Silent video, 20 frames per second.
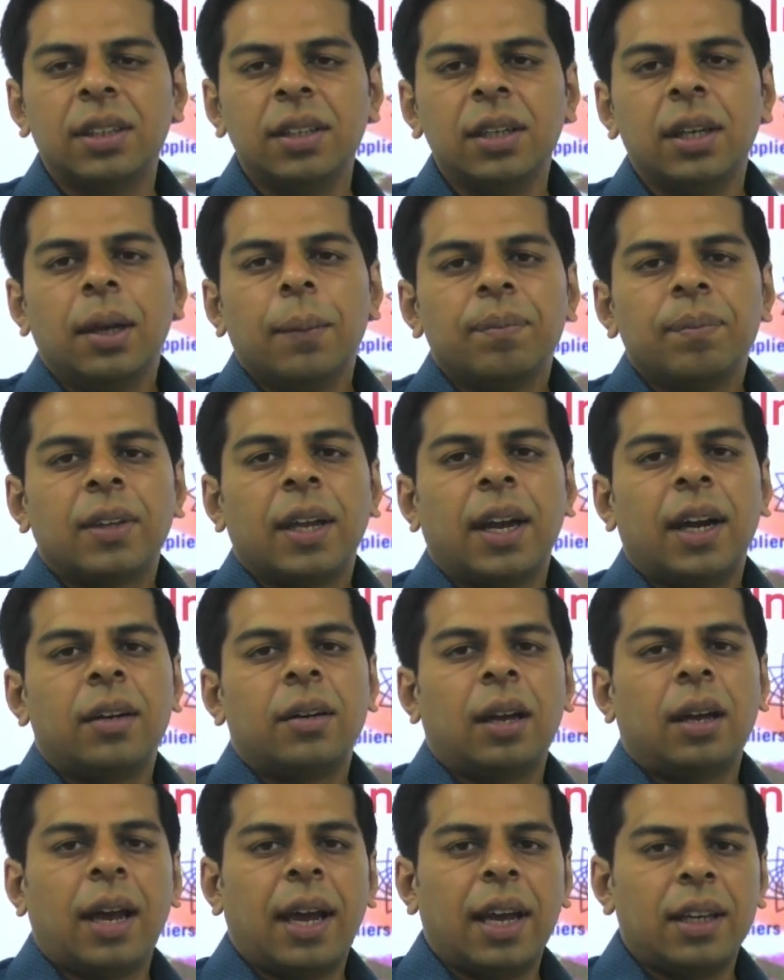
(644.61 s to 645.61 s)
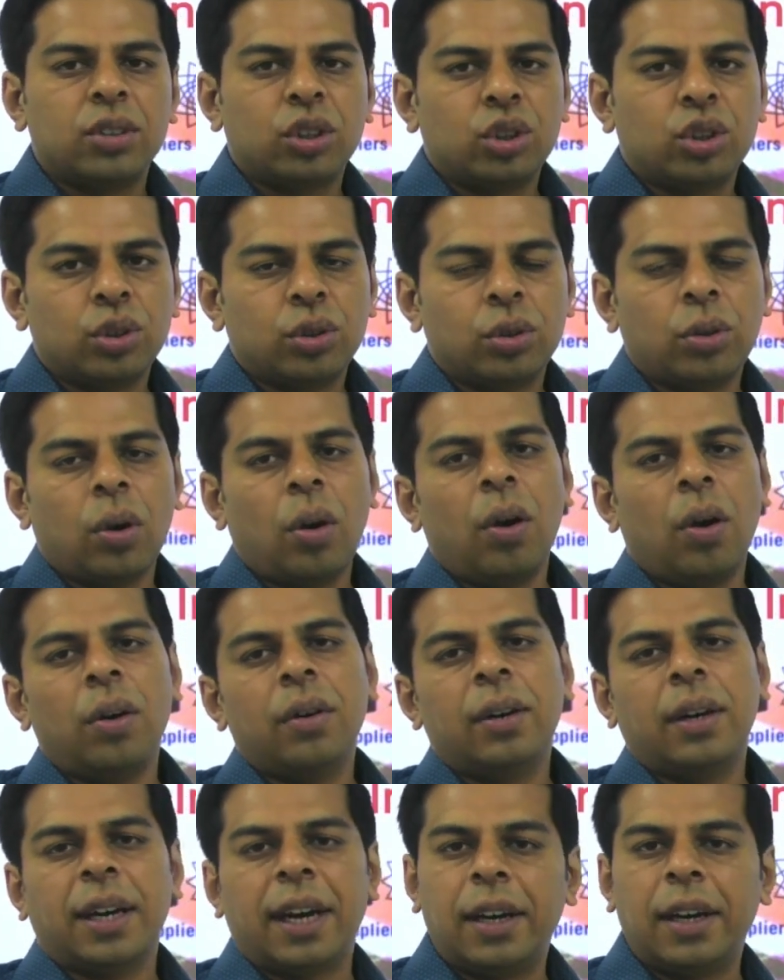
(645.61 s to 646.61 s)
that has a strong,
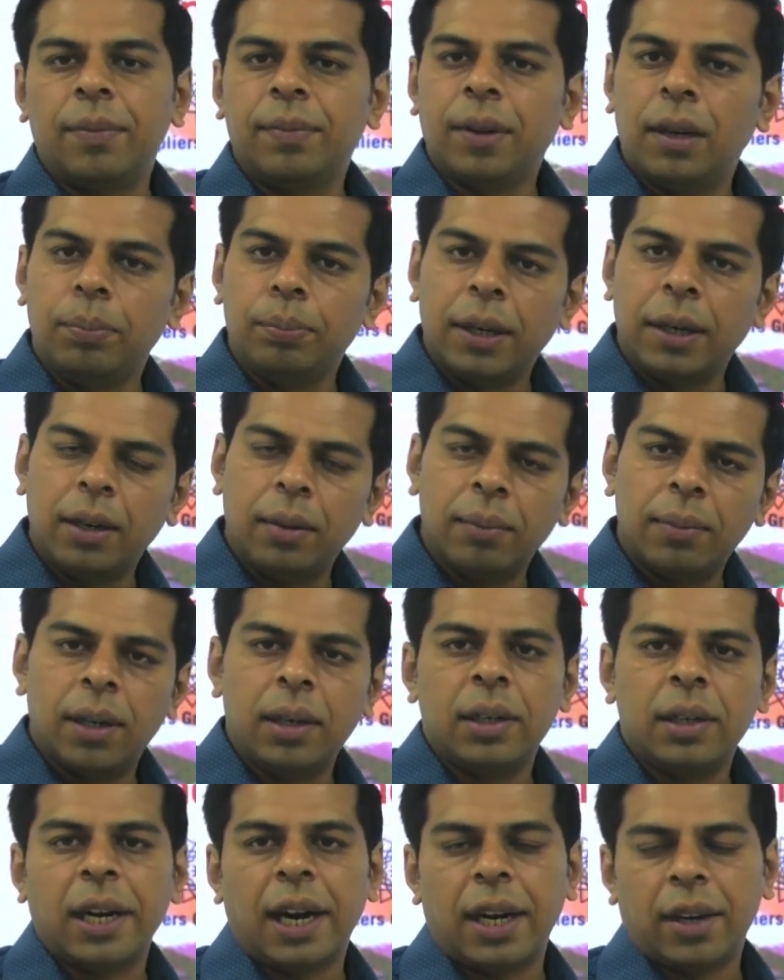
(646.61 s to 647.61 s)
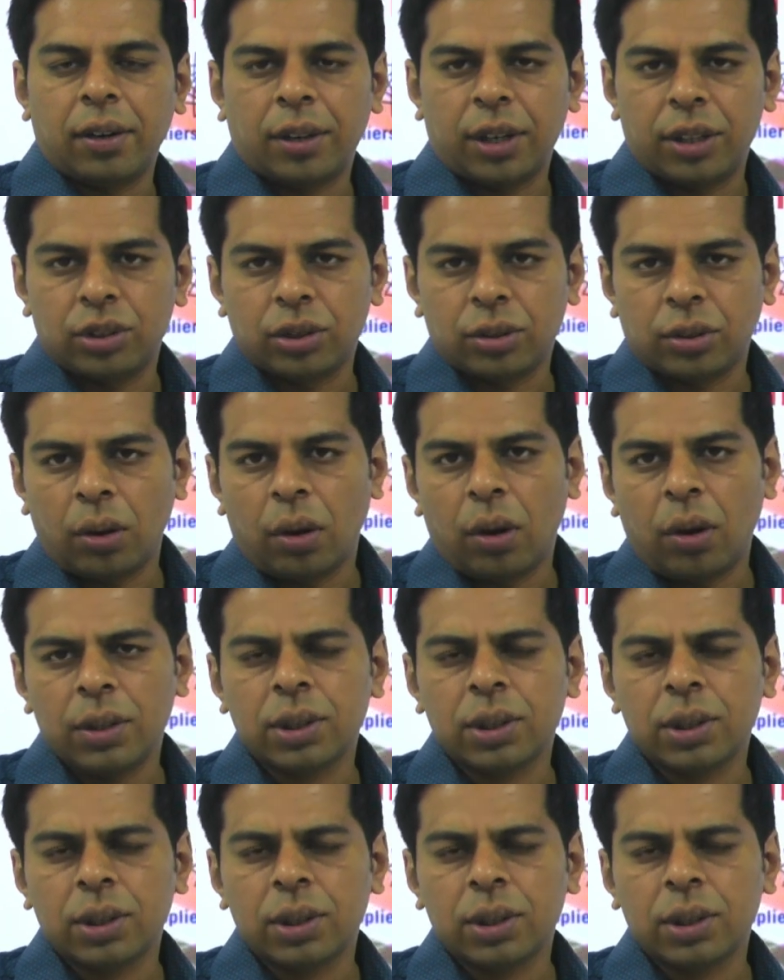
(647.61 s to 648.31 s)
credible minimal deterrence clause.